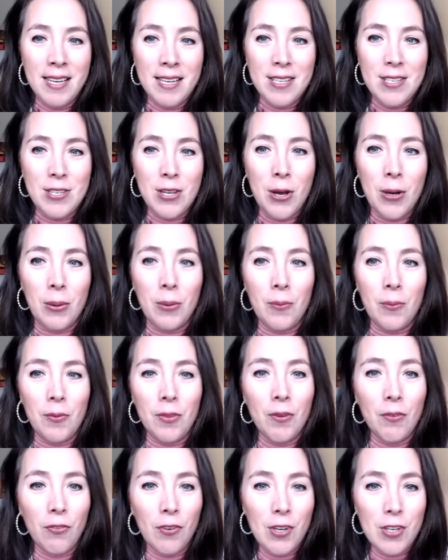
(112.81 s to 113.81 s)
So,
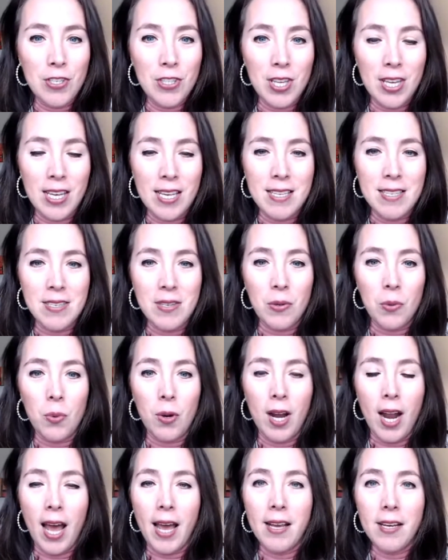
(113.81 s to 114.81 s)
the first thing is
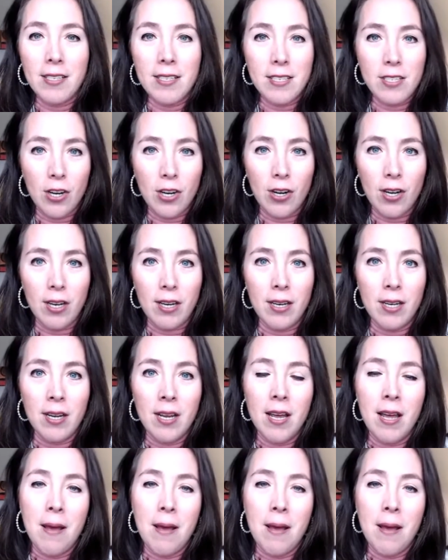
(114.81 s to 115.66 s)
when I started